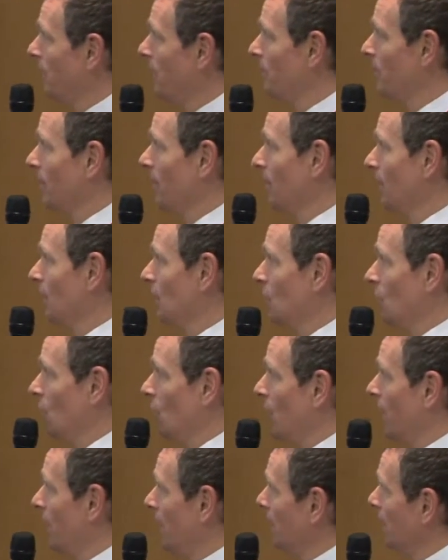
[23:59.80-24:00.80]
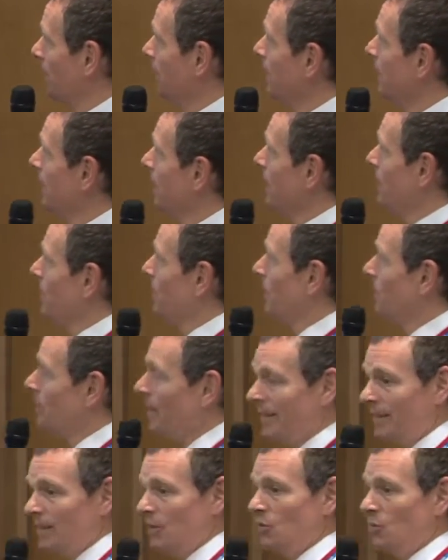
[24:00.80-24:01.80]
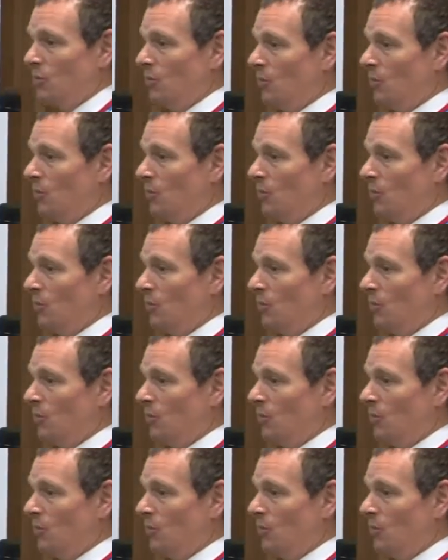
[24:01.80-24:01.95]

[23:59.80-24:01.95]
people aren't so well. But the message